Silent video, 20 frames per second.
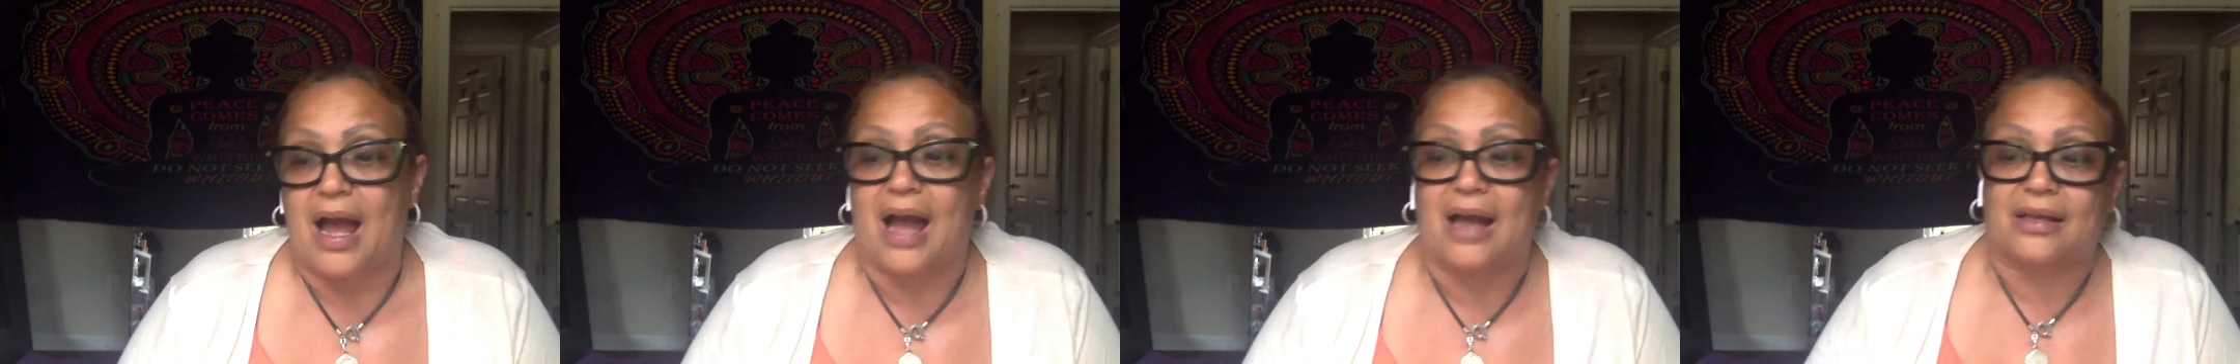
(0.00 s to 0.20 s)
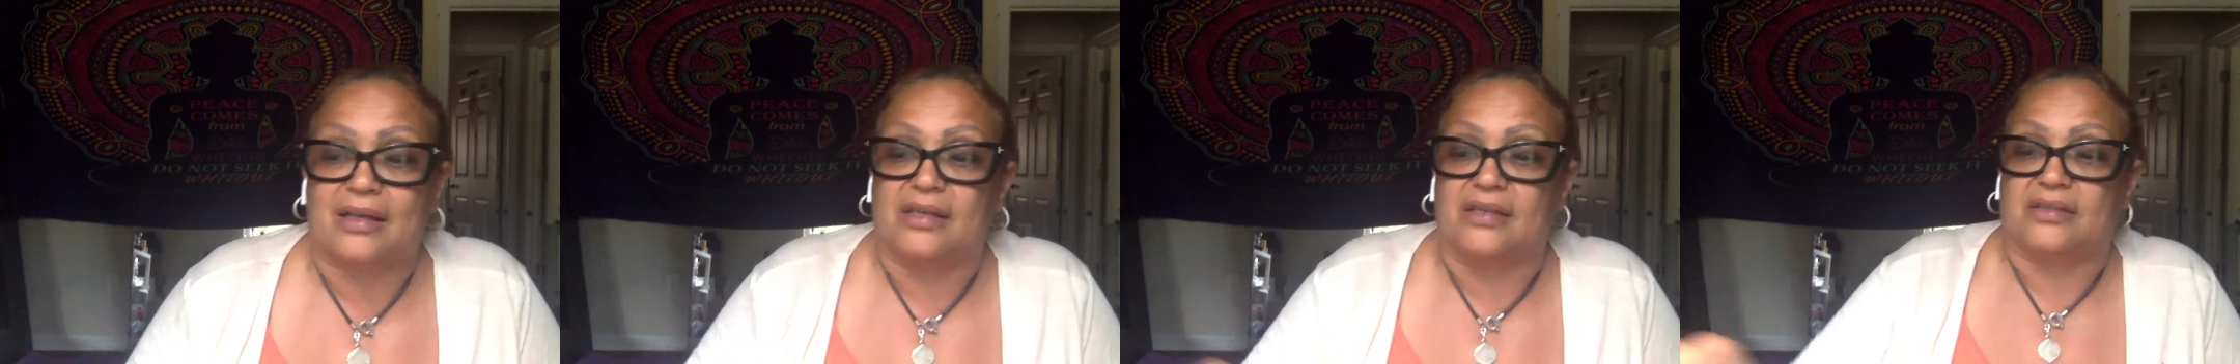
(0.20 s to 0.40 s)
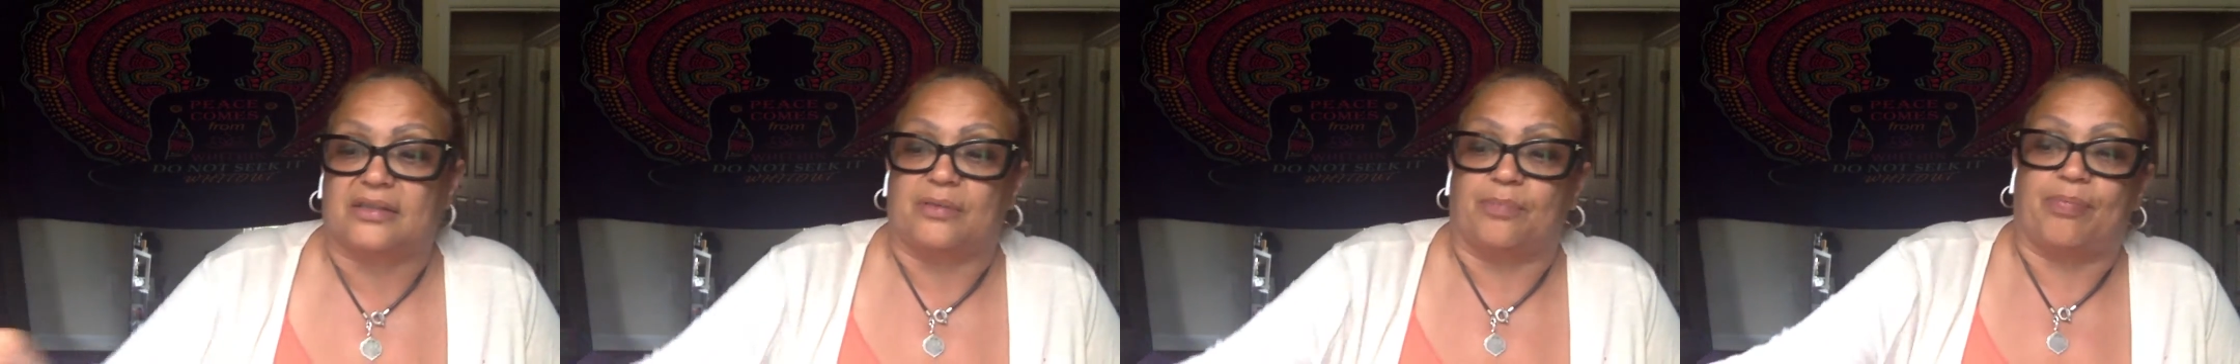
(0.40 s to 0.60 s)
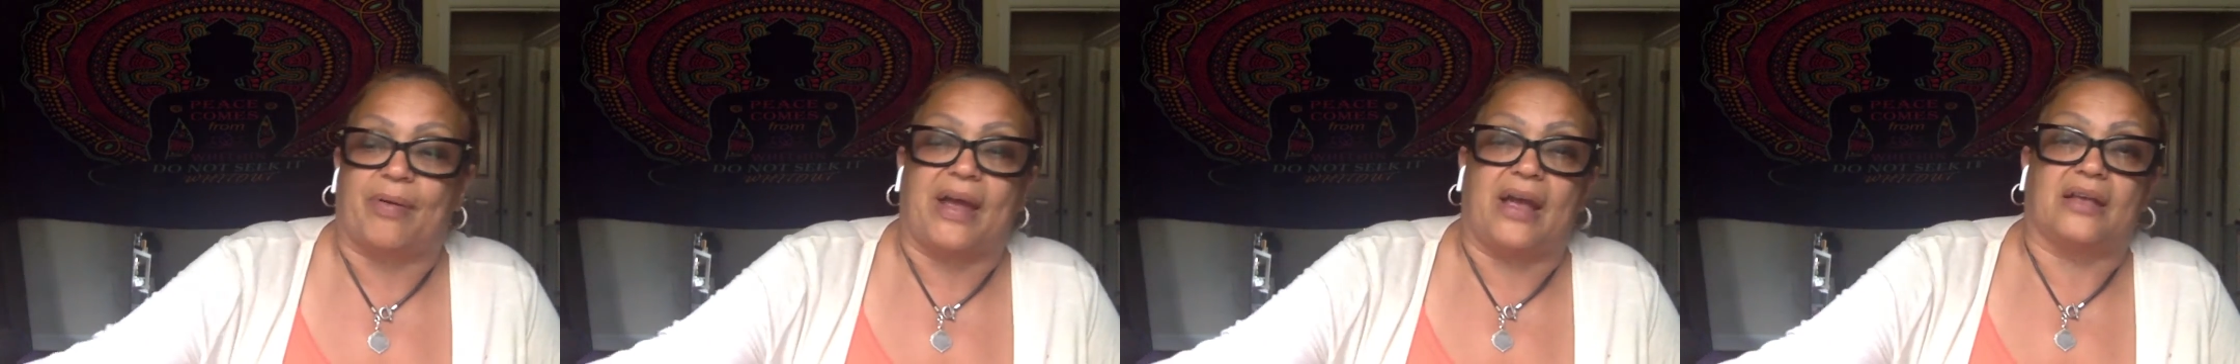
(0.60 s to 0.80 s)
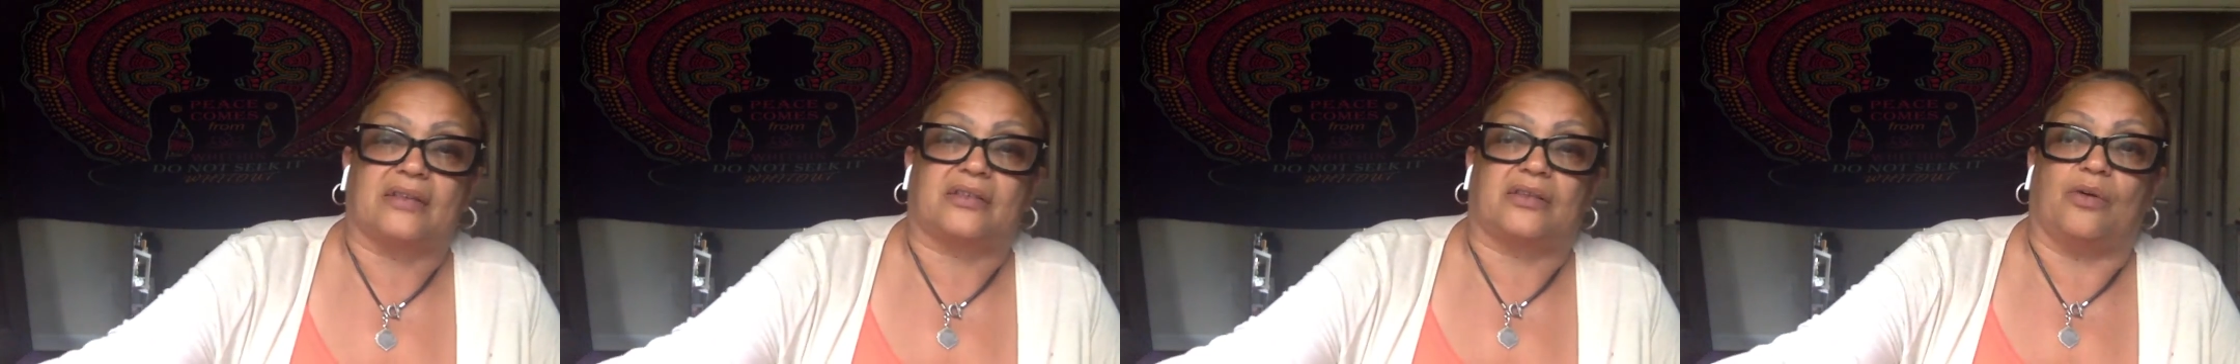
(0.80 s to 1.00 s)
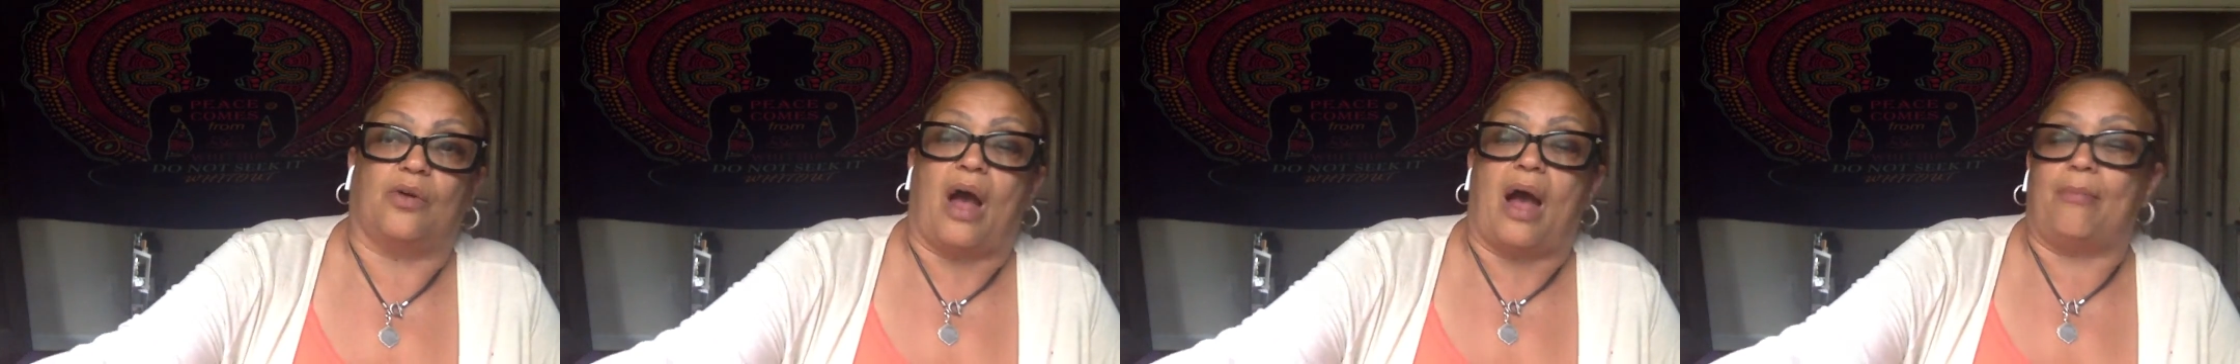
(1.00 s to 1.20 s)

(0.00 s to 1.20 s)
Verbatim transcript: I kiss the past.